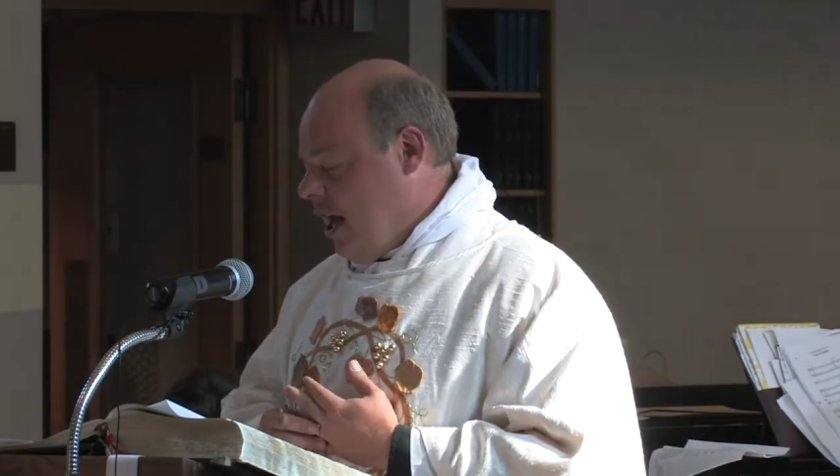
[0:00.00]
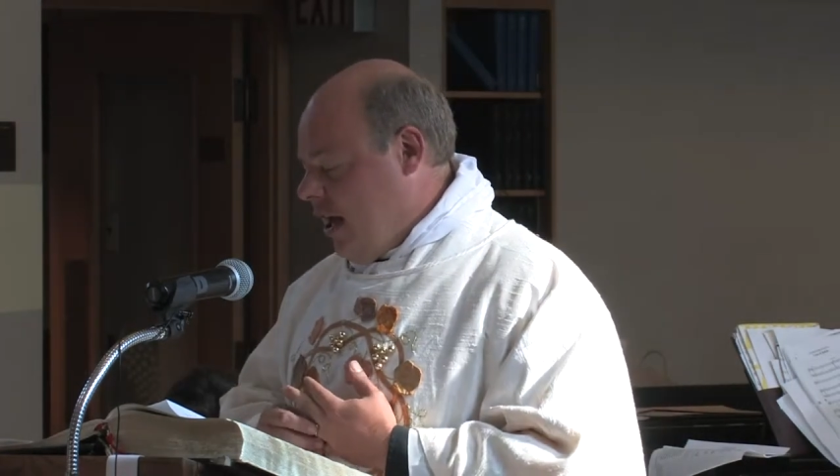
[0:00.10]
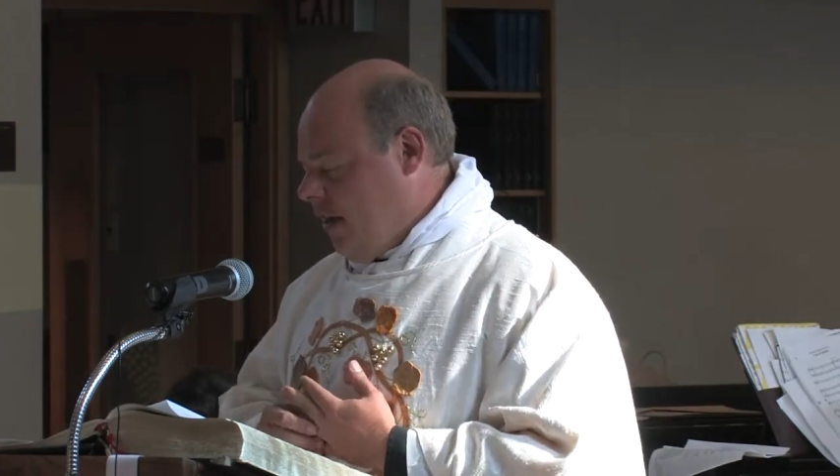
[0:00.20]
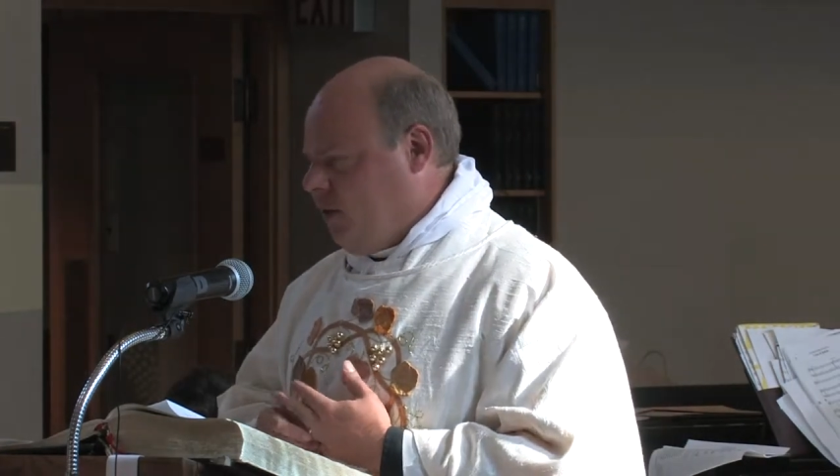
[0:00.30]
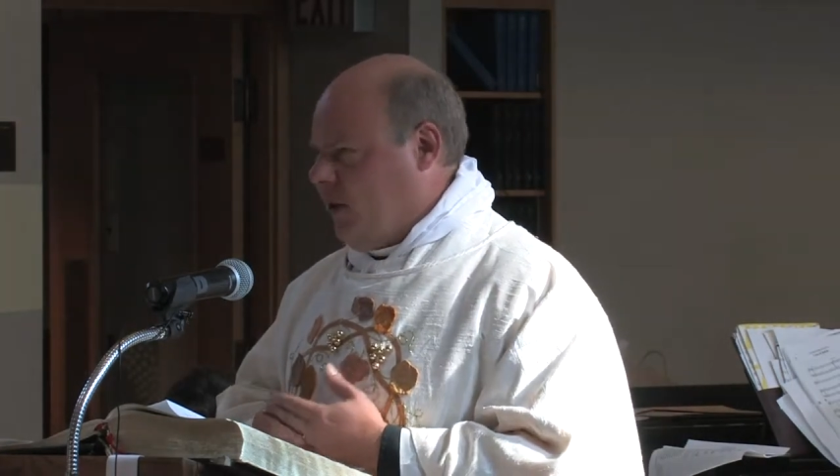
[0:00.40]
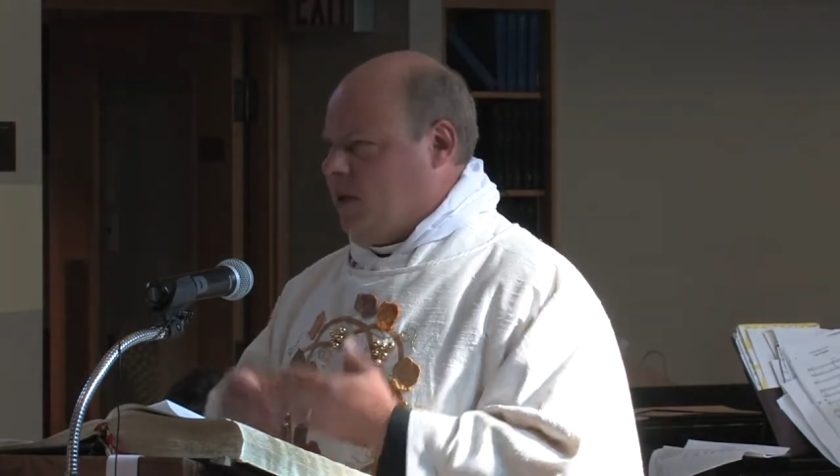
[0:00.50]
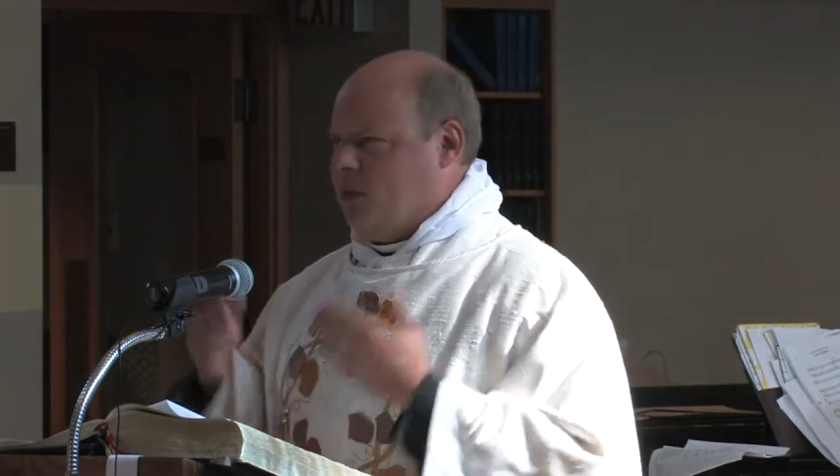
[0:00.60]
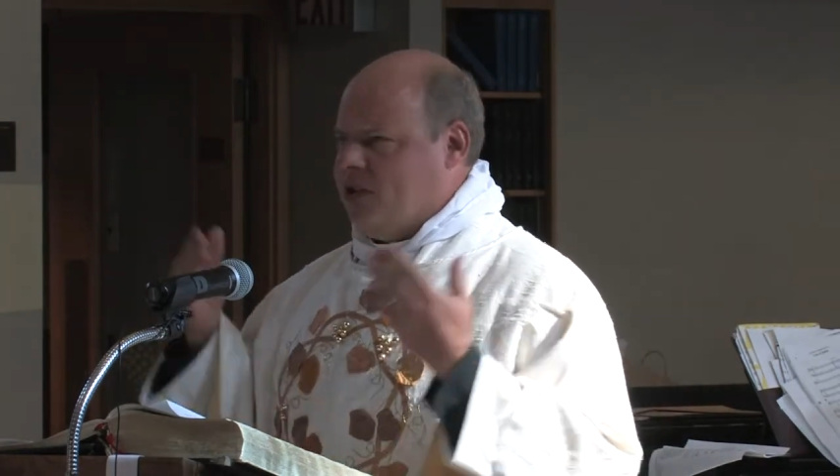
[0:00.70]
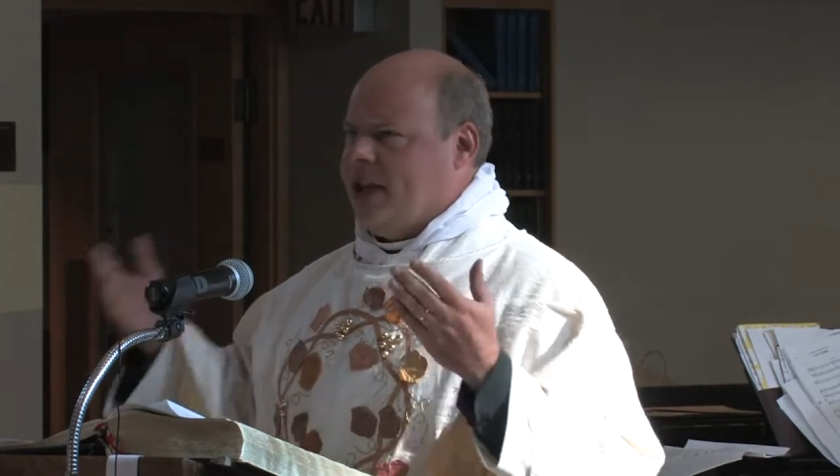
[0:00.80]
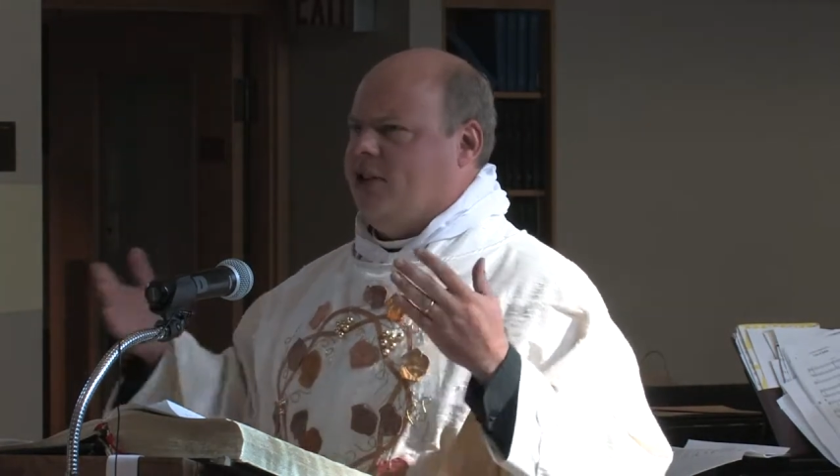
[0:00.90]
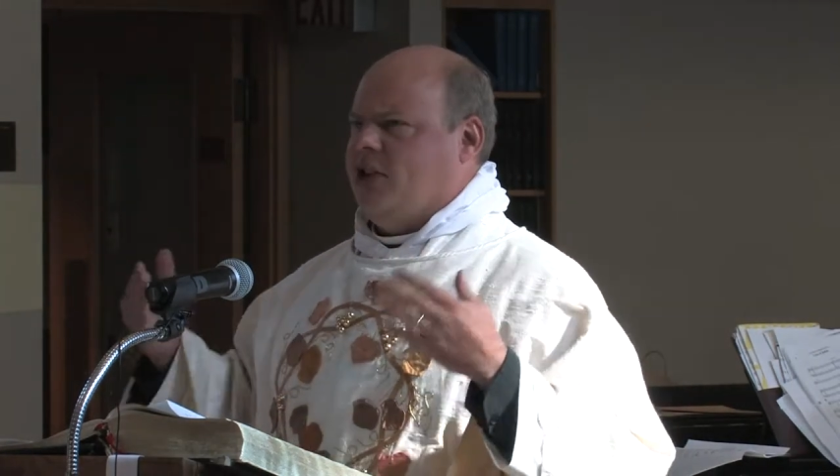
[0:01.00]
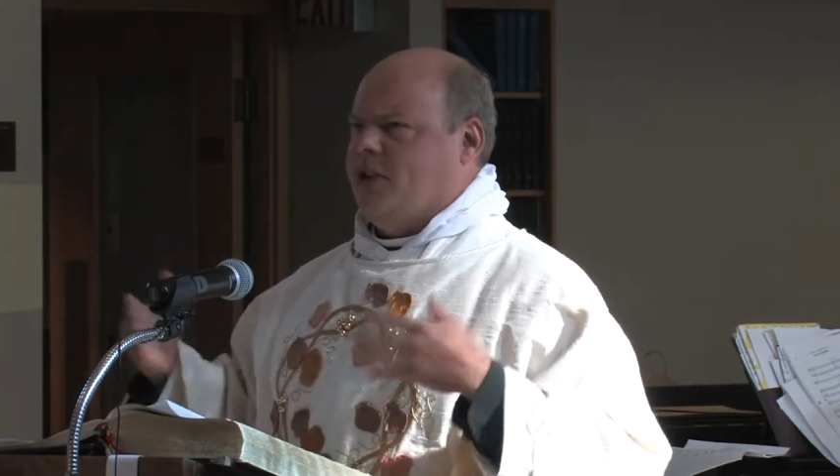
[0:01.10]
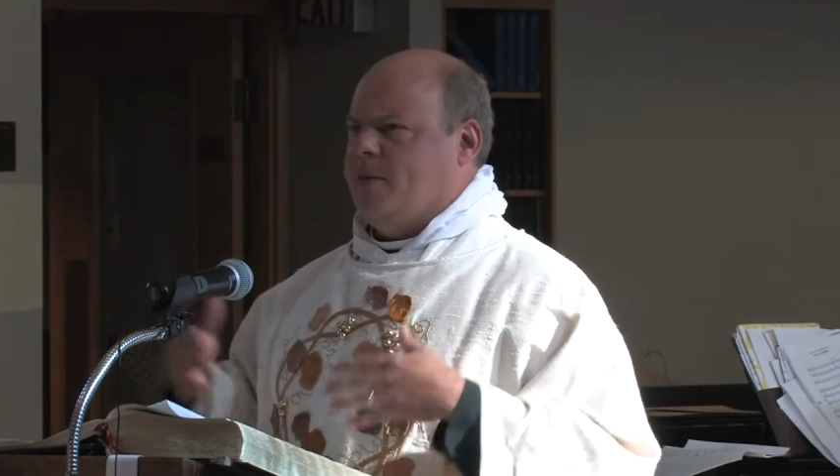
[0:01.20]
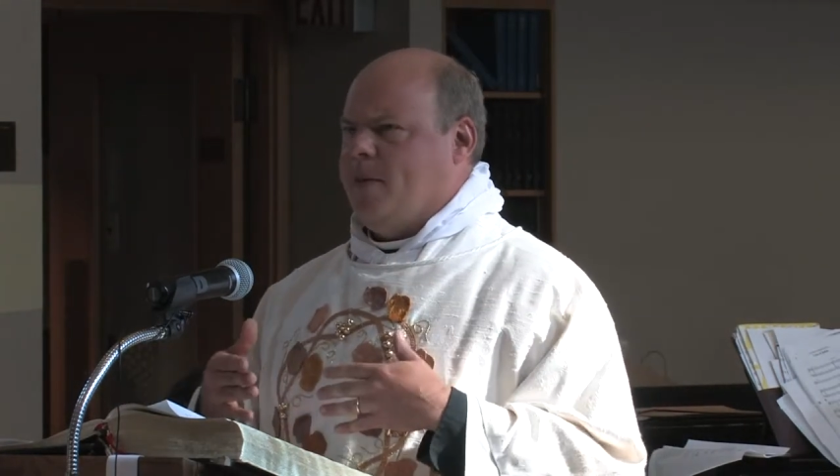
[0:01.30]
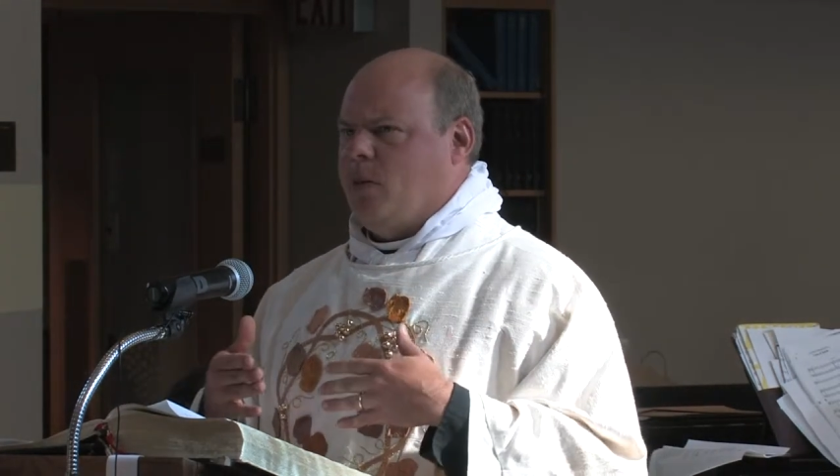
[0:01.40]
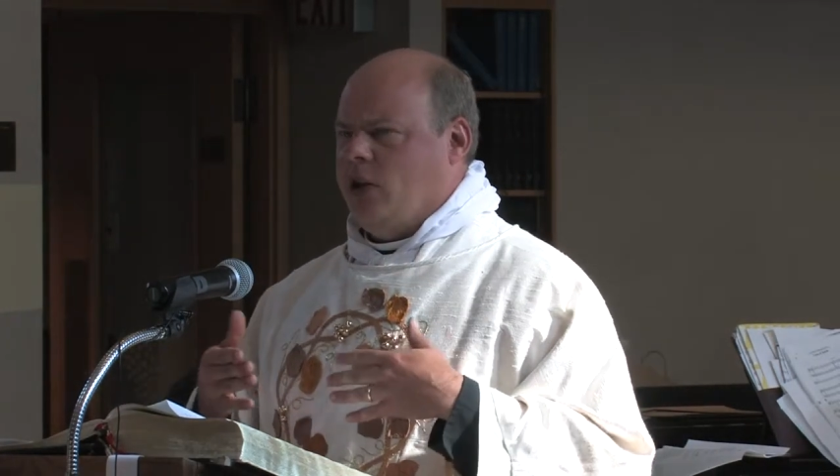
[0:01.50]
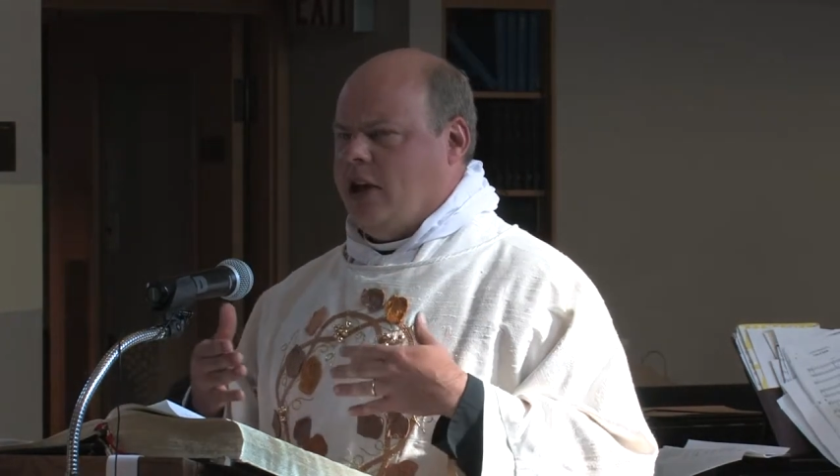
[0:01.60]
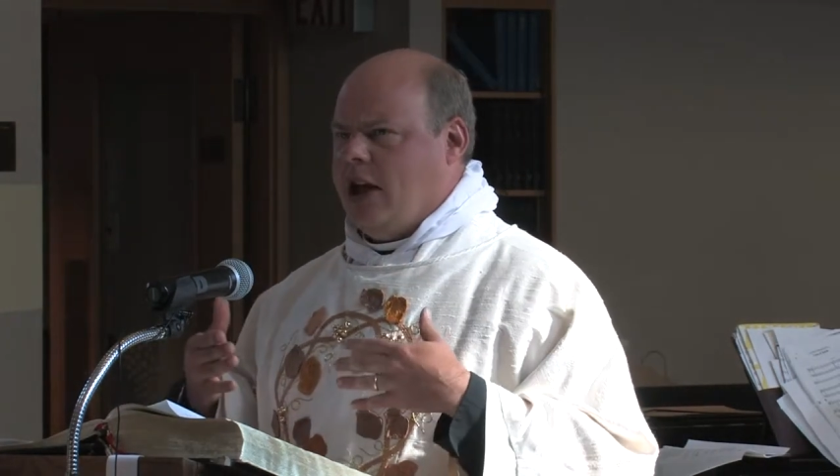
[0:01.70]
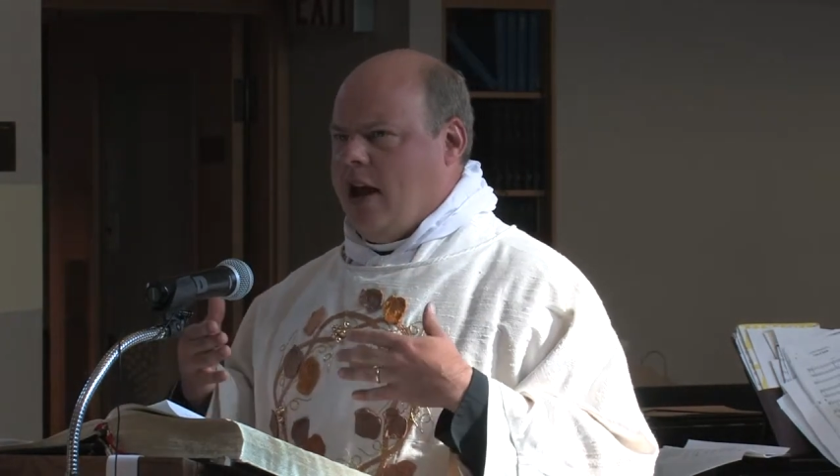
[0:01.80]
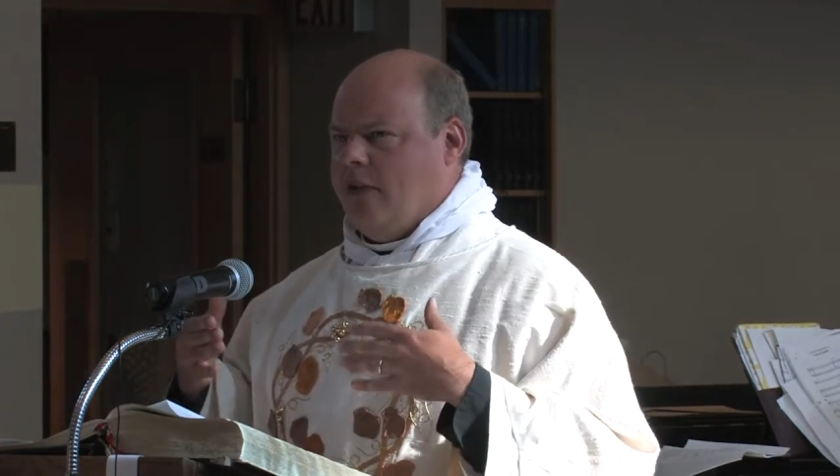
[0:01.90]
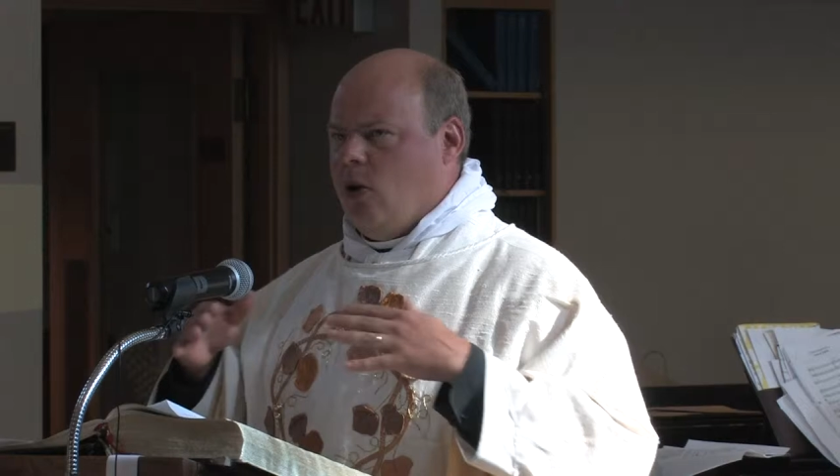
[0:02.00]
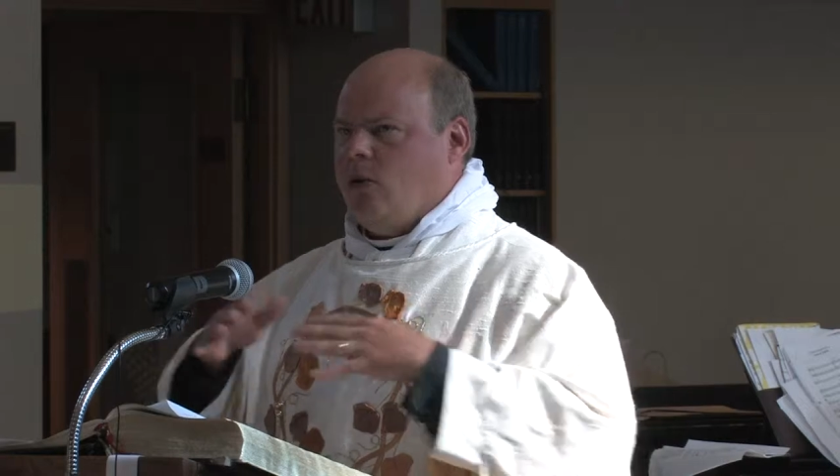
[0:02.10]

Uh, I figure what the percentages of people that have